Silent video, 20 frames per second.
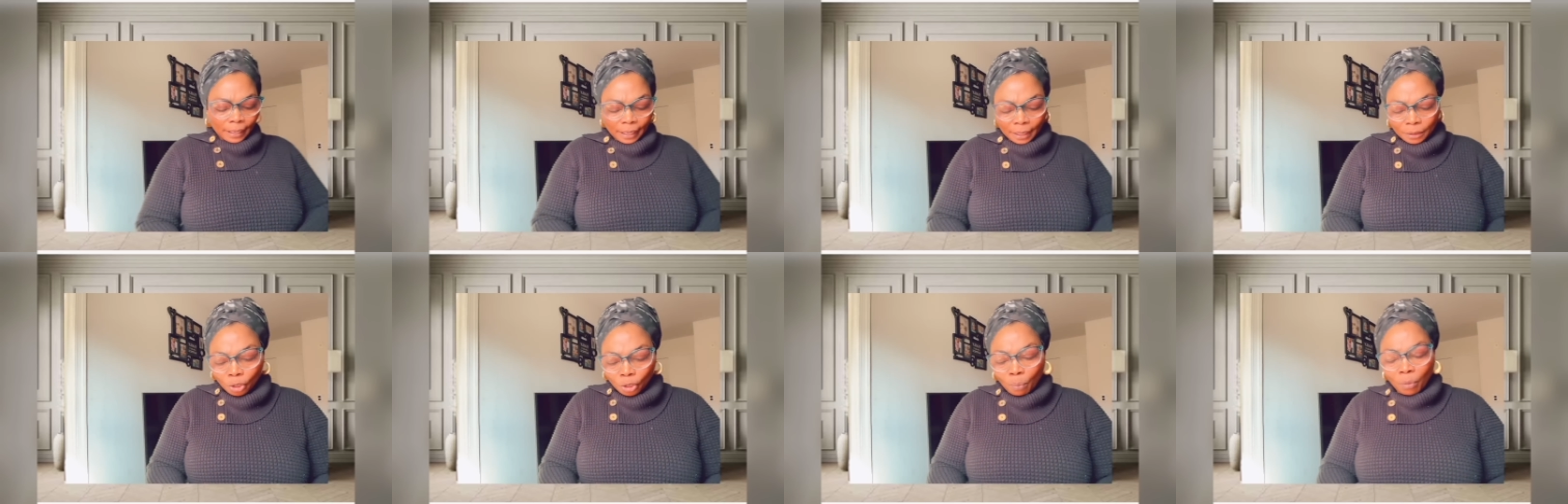
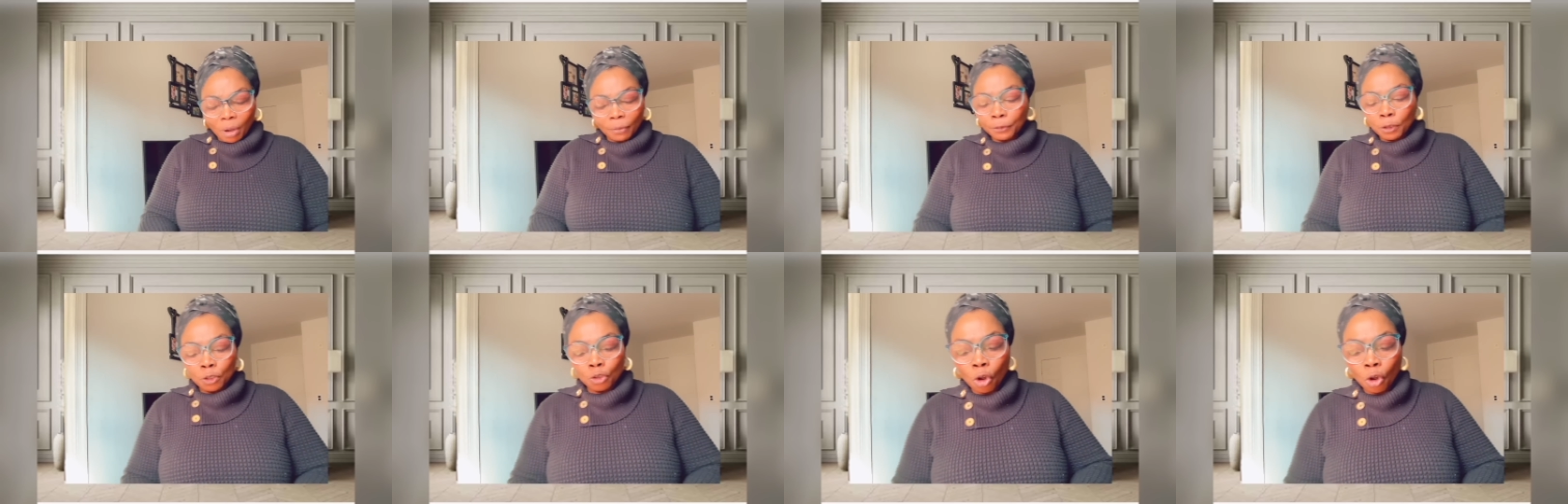Some
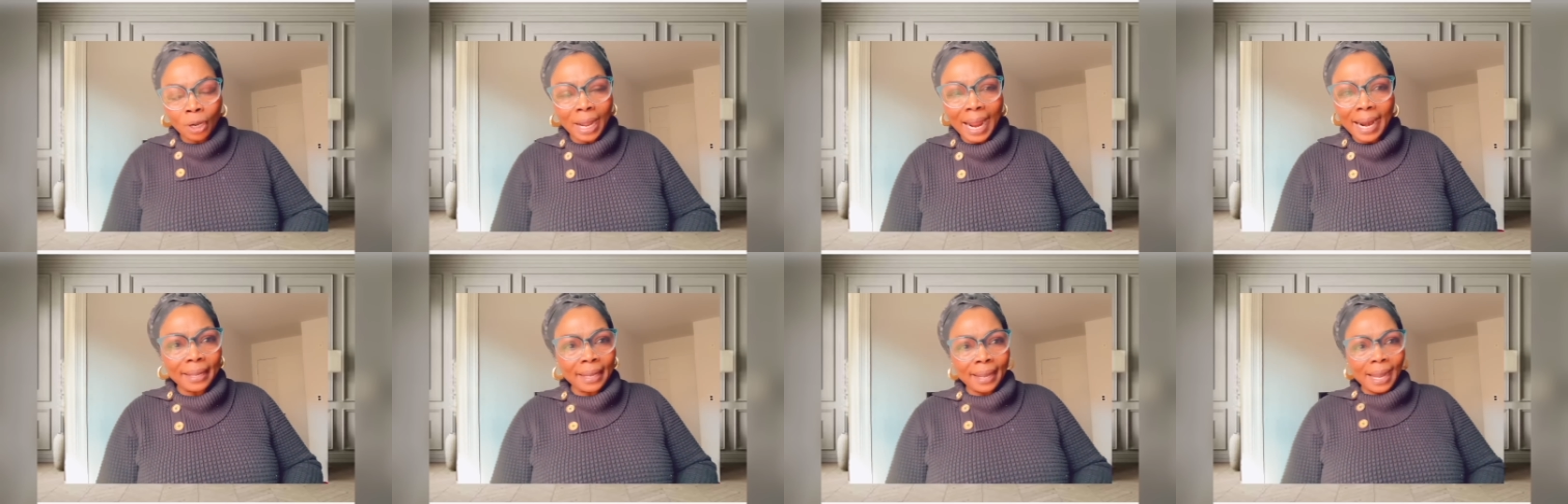of you don't
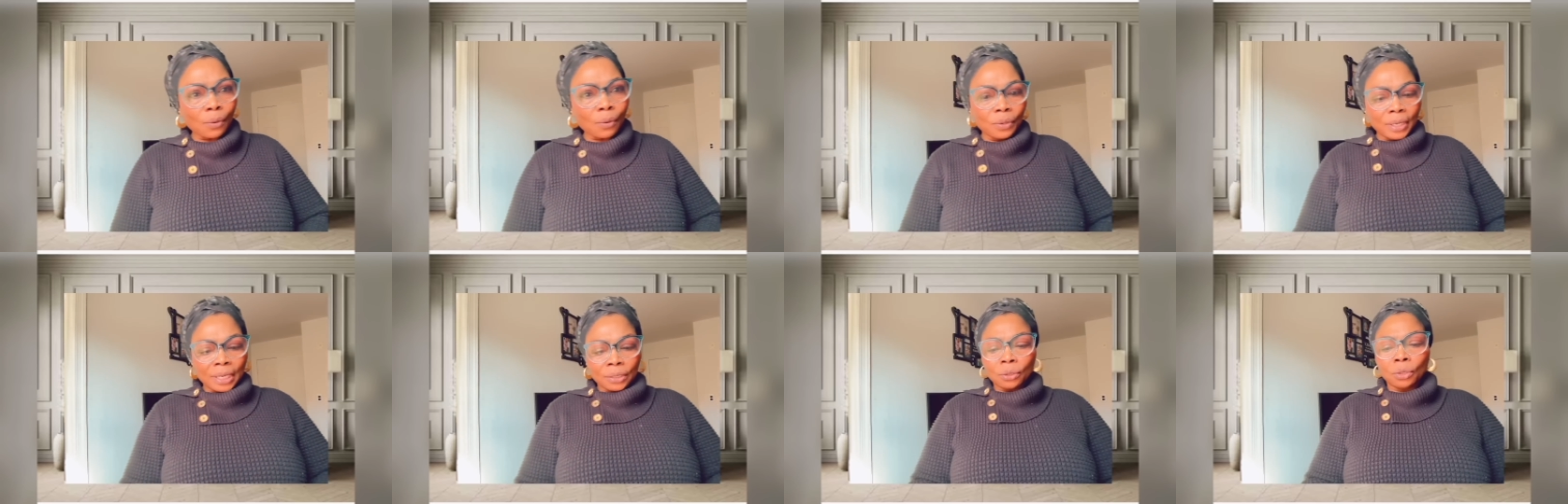carry
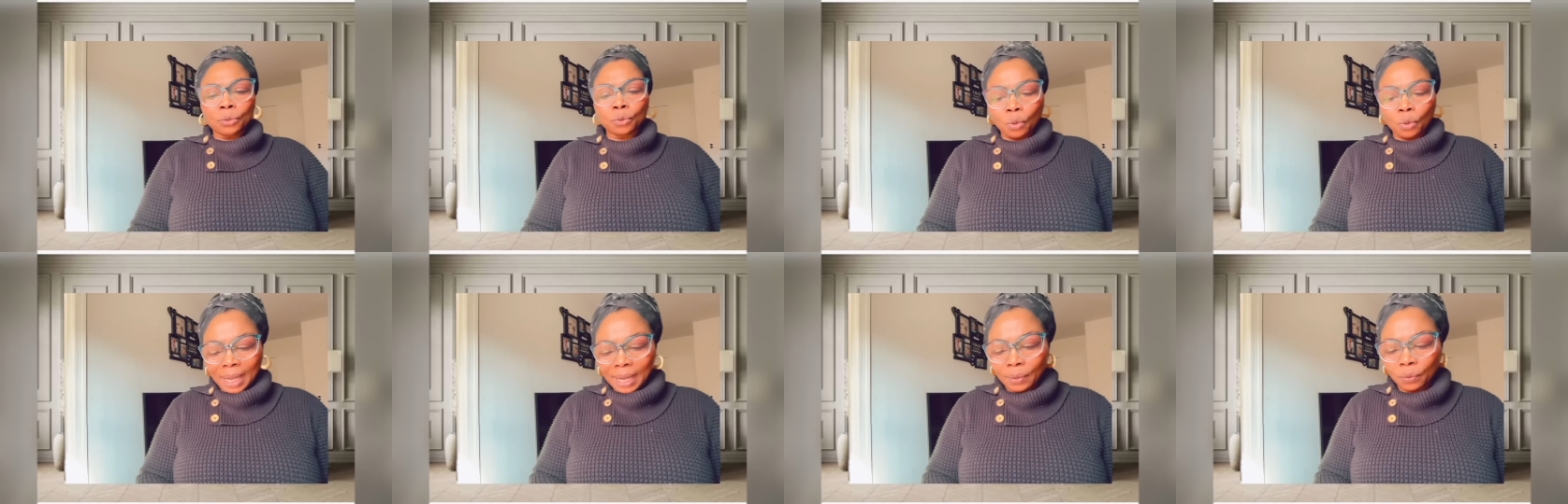calculator
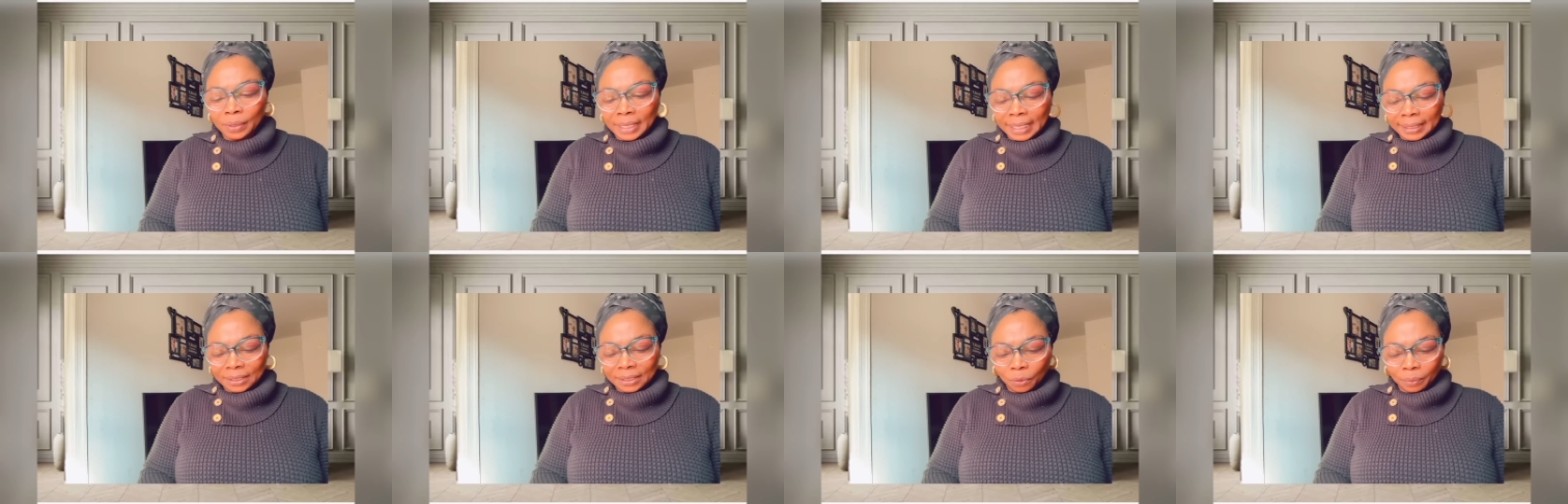to
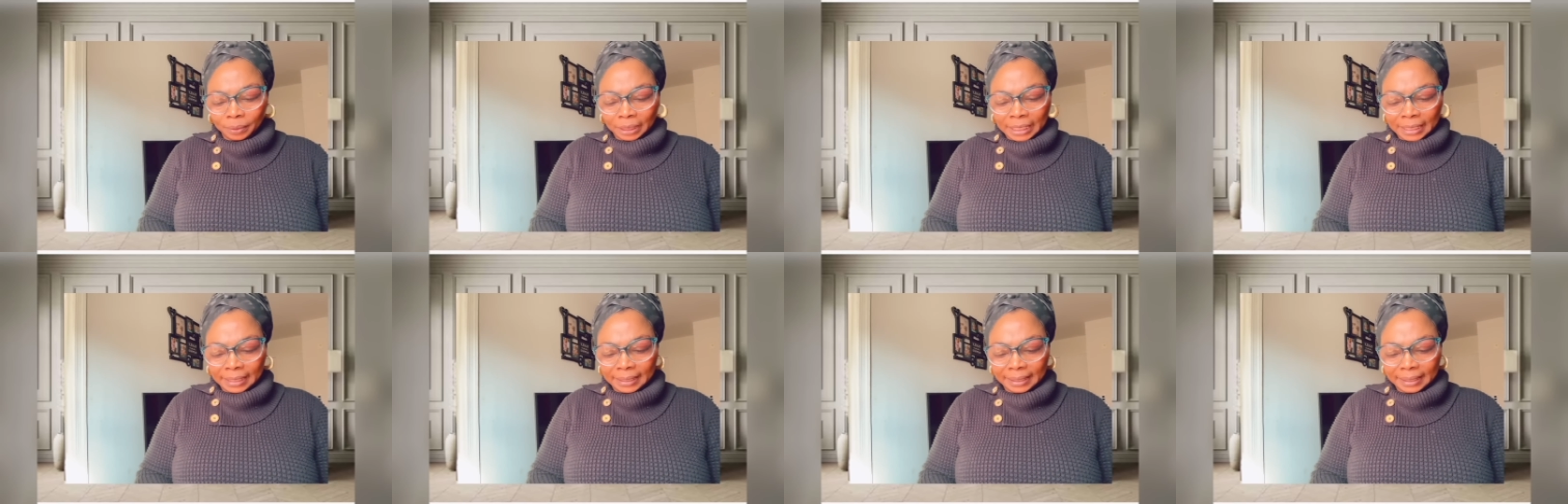calculate some
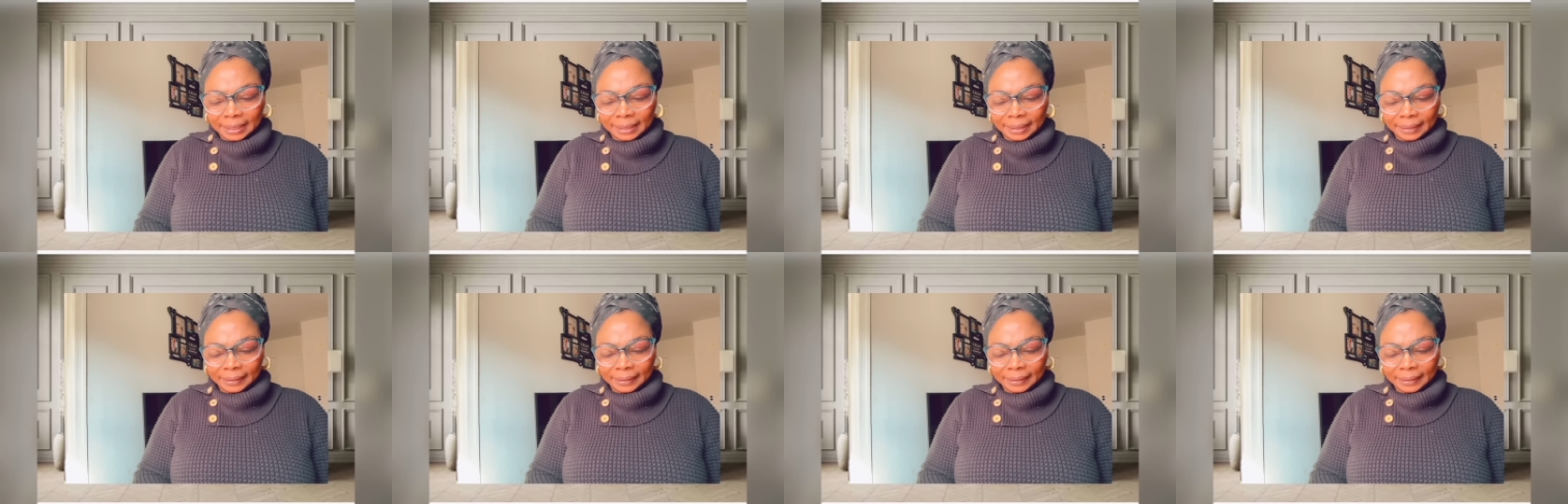things.